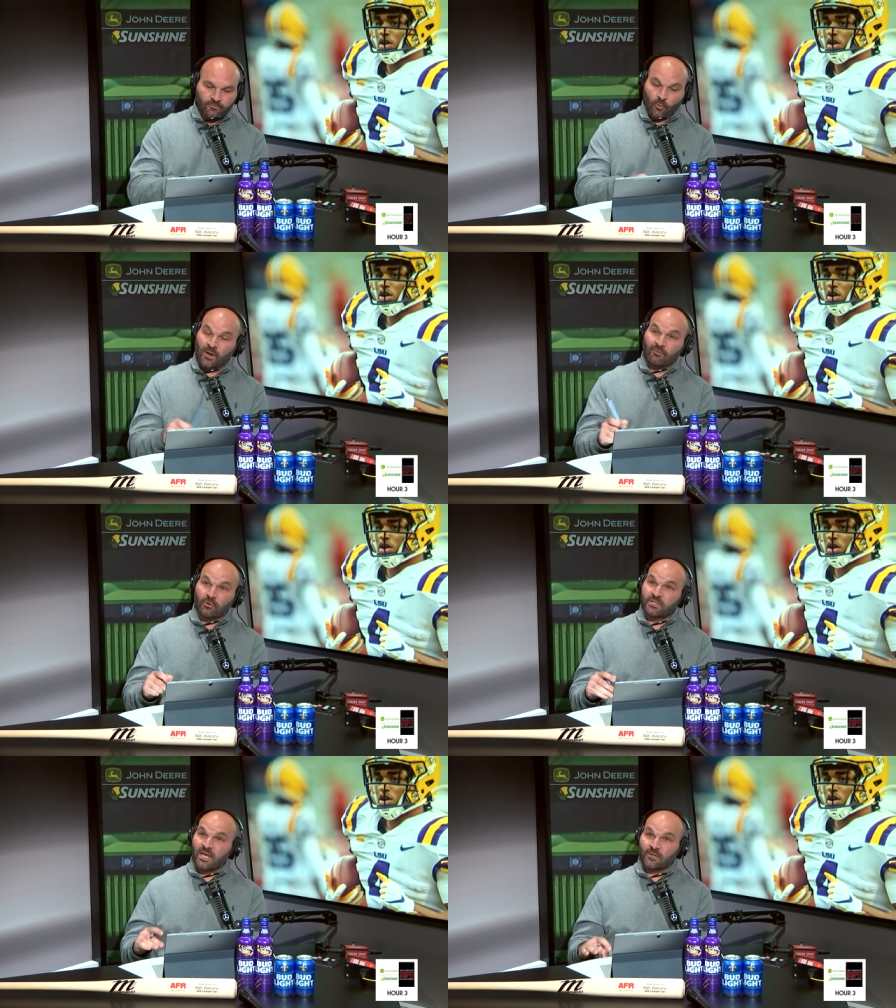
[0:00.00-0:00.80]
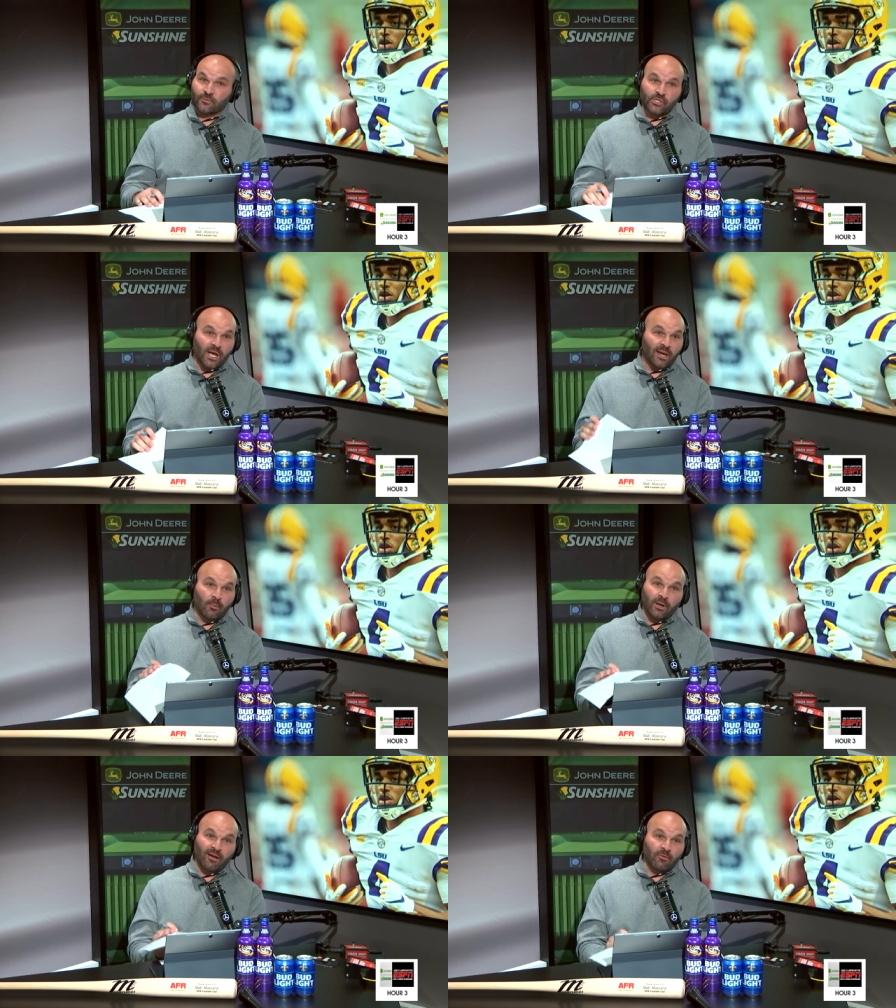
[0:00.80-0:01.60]
for whatever is next for John
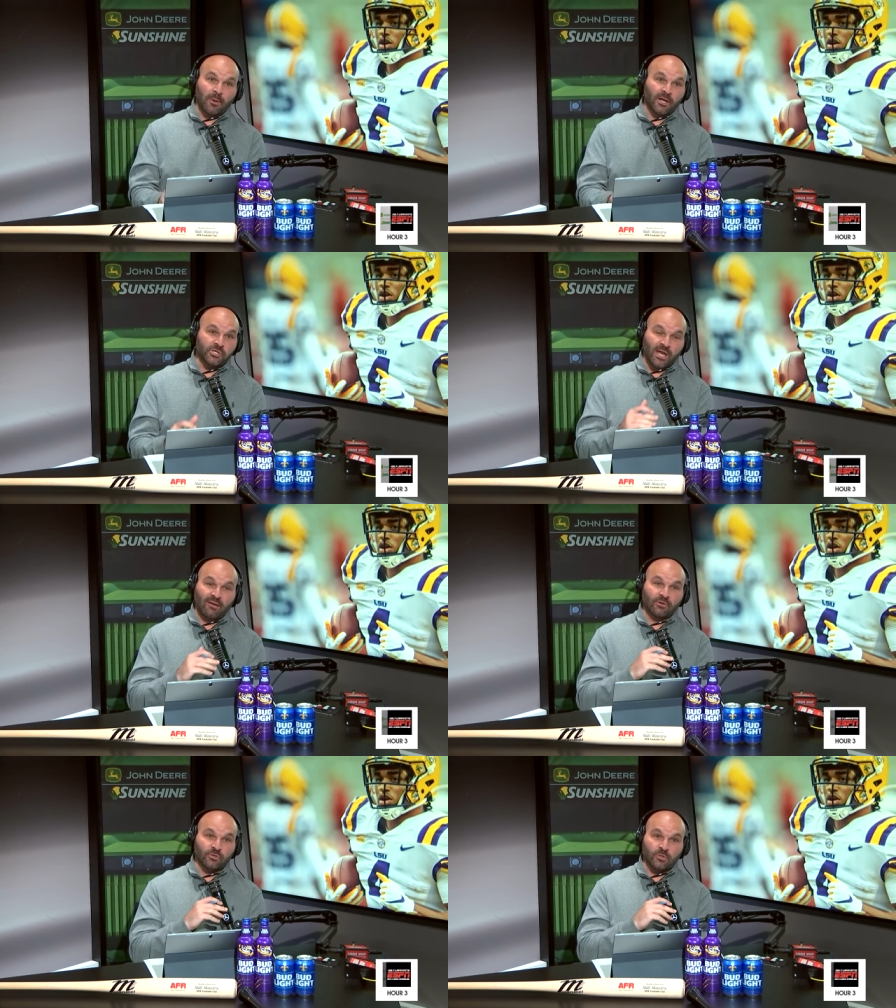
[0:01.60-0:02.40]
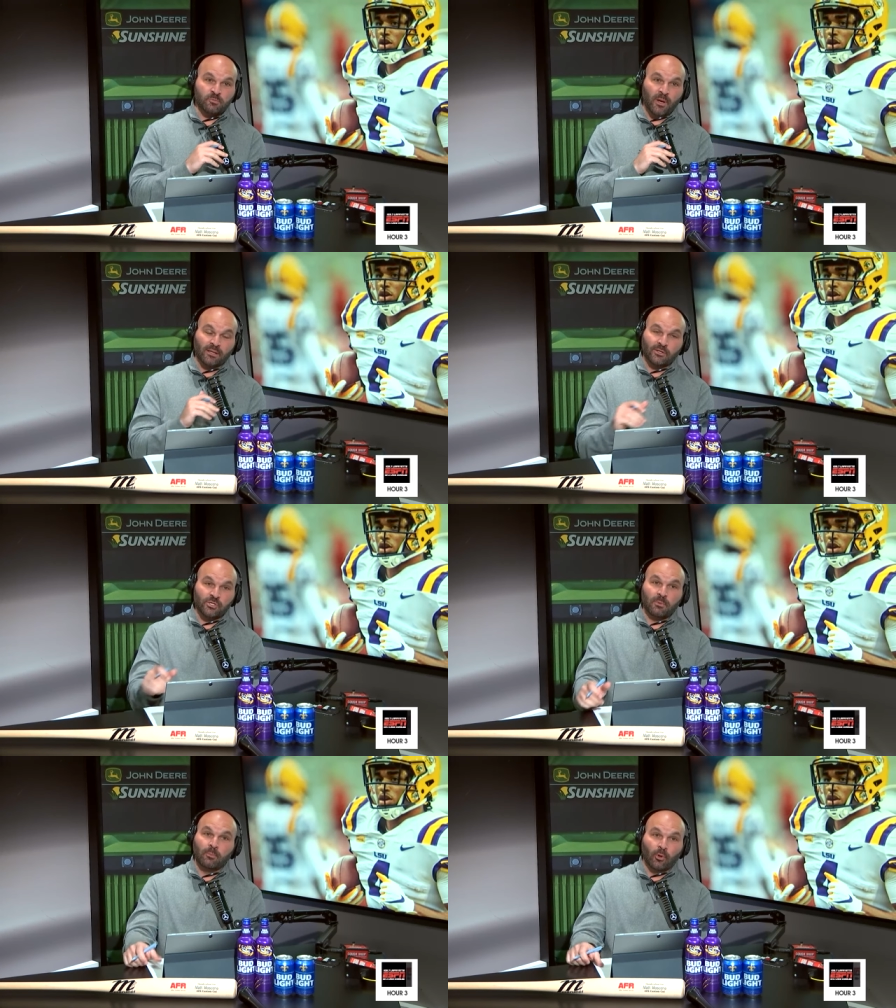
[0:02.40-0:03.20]
Emery, everybody should have his respect and
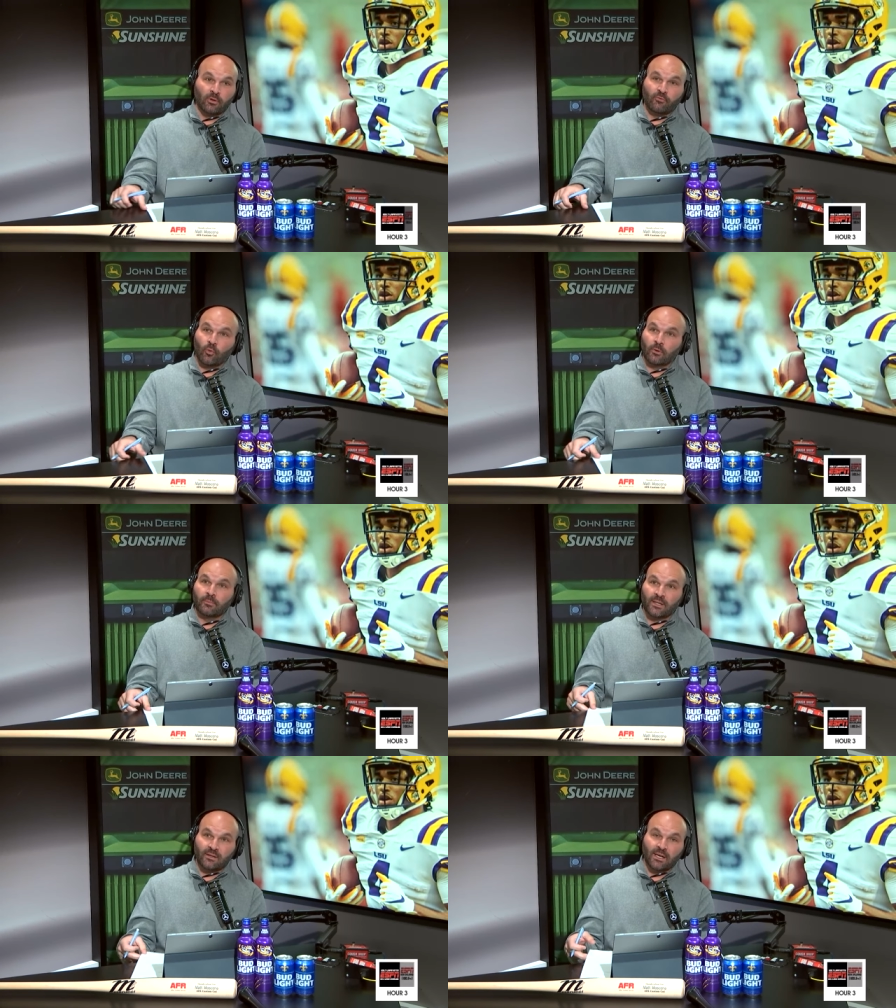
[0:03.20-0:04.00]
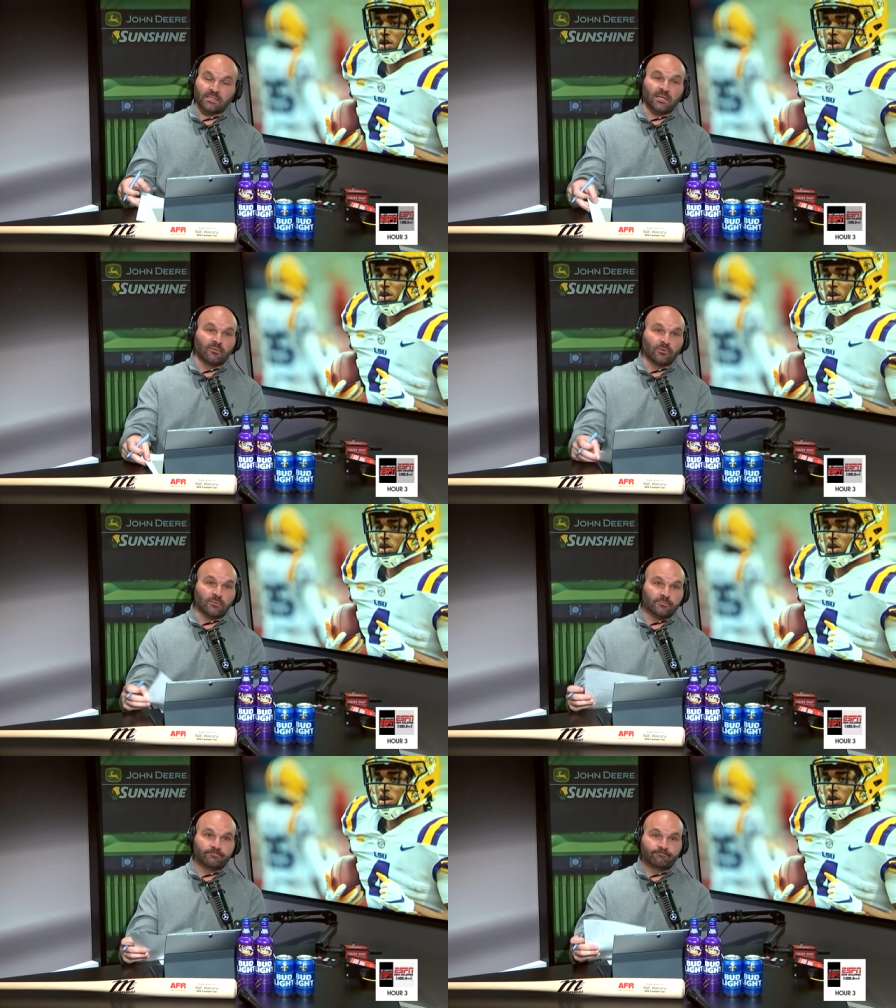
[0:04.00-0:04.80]
should be pulling for him at the next level.
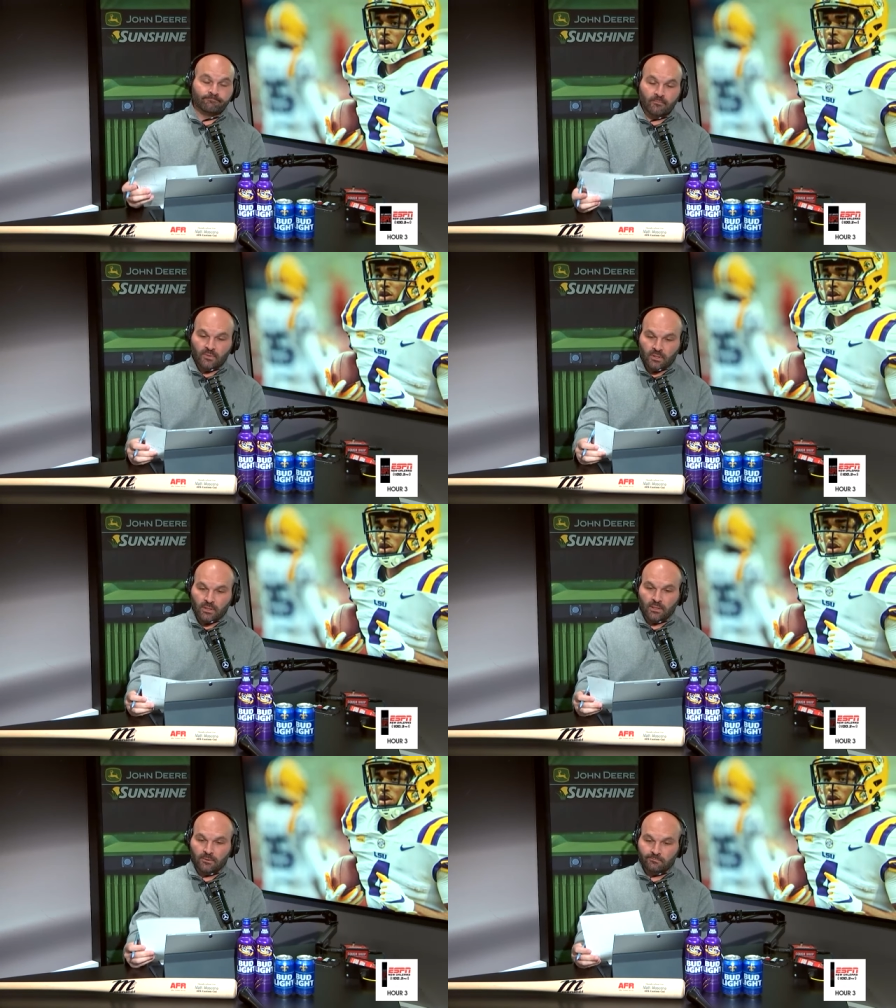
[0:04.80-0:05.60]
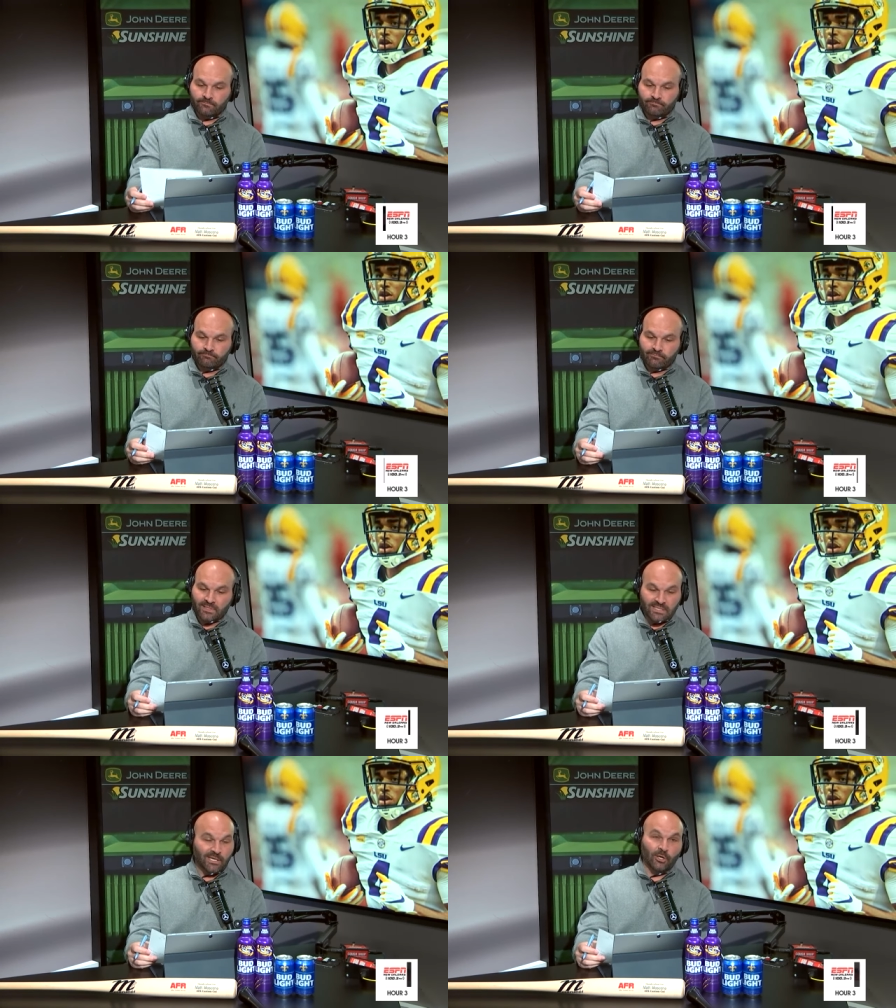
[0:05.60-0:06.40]
Because
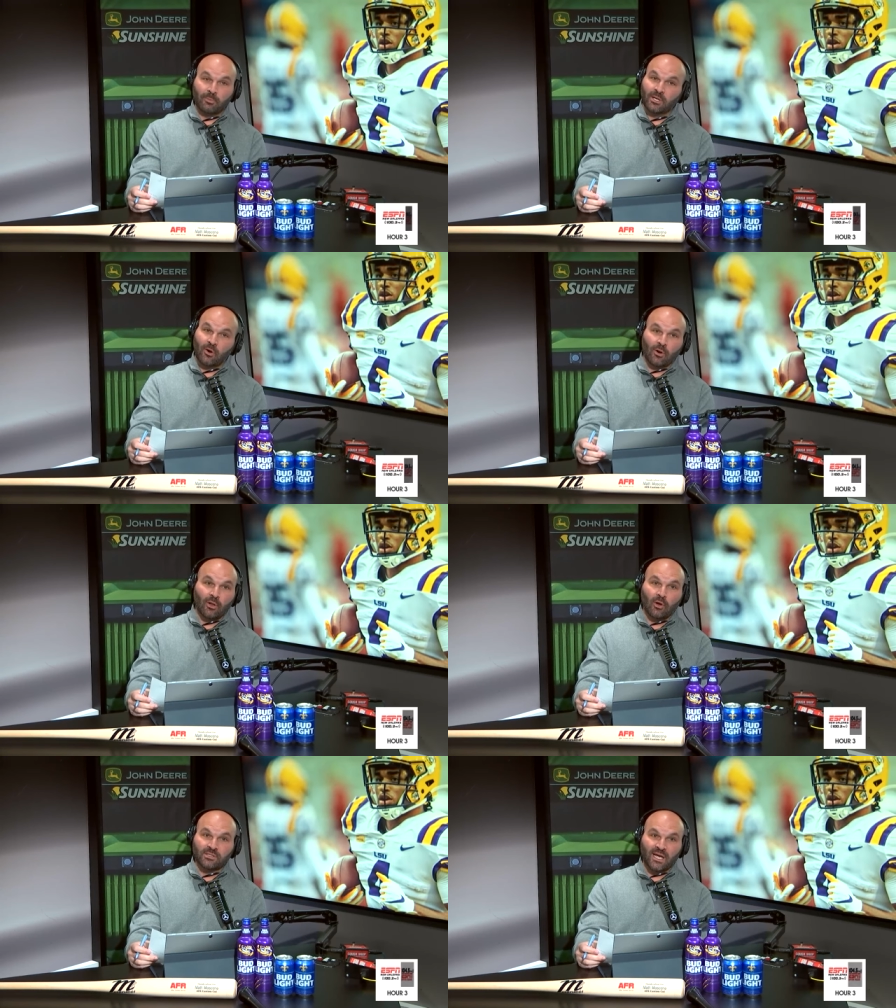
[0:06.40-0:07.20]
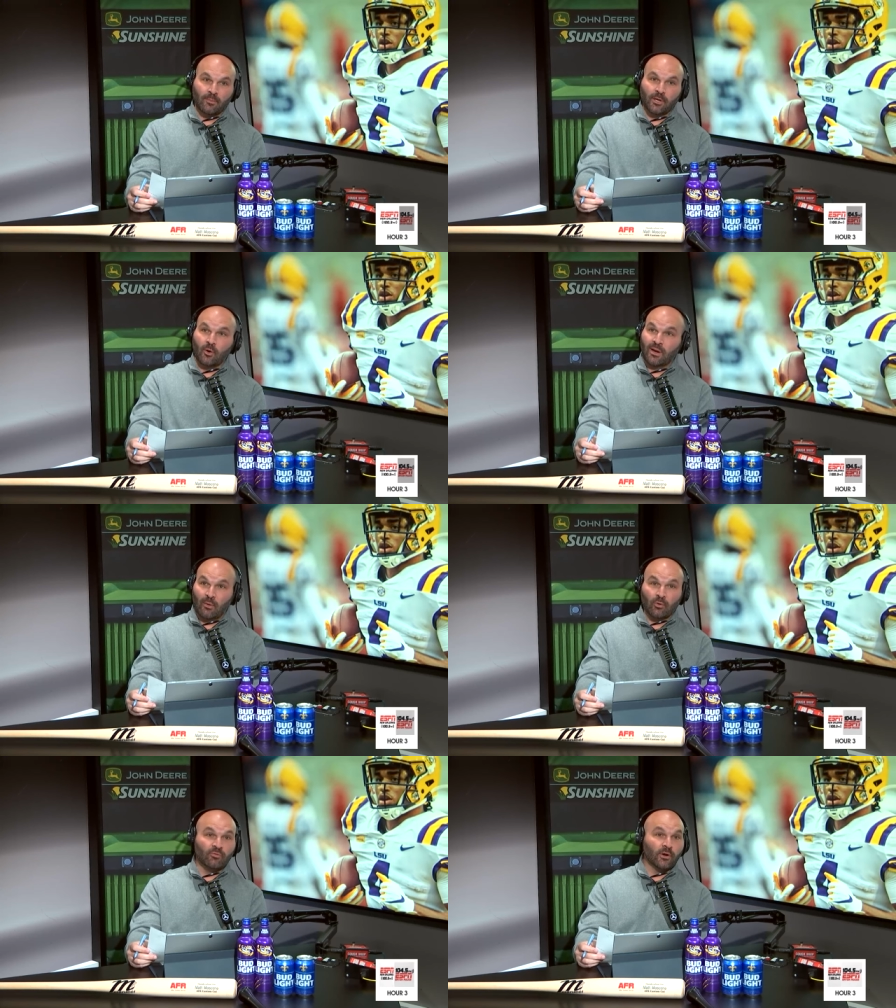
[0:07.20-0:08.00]
um, he could have been gone a long time ago, and I
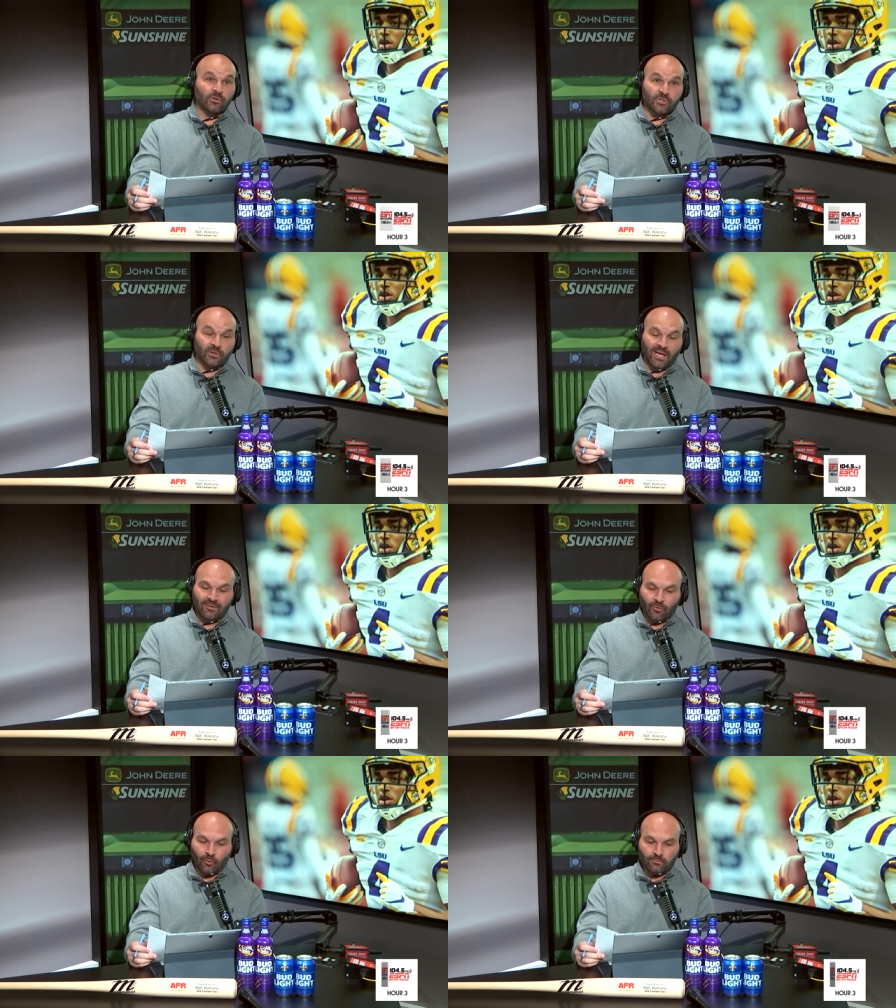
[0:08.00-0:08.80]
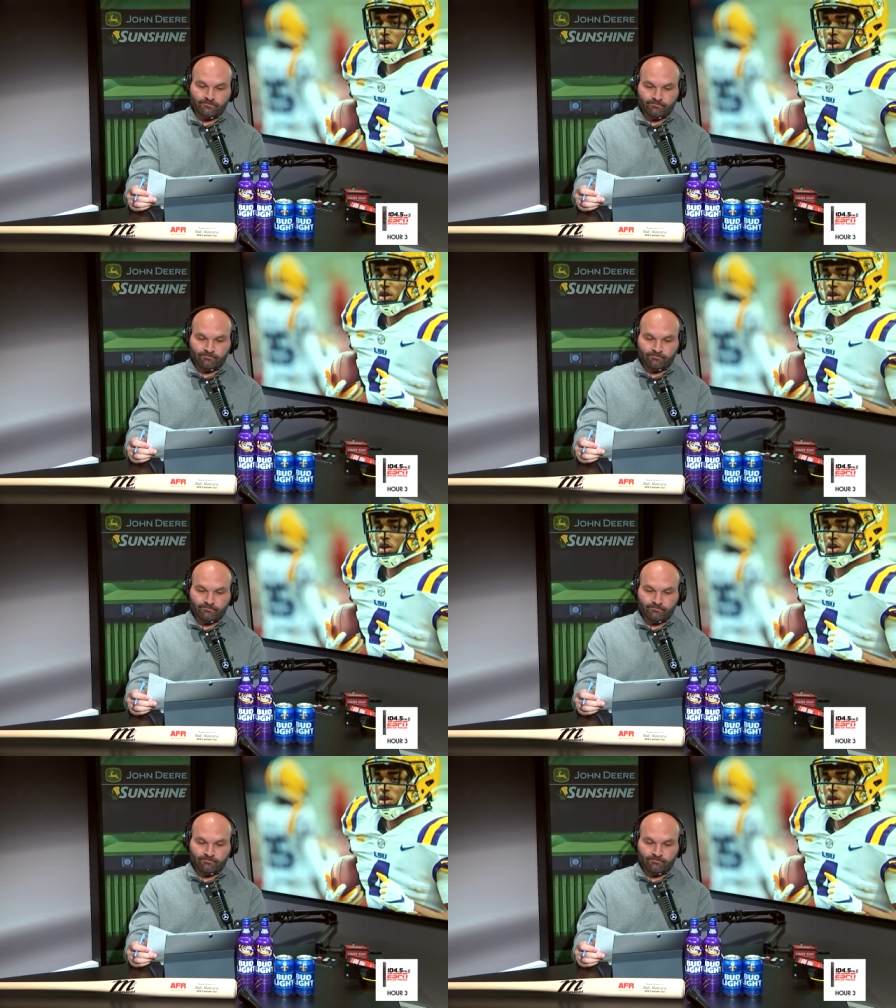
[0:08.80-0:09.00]
would have understood that too.